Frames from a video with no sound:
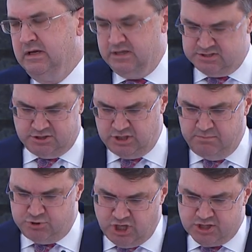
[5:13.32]
It is a
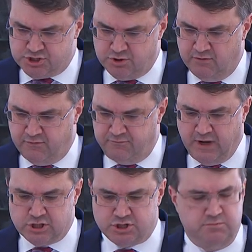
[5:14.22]
deep gesture of
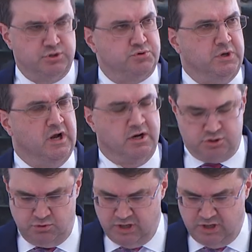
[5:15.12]
affection between our two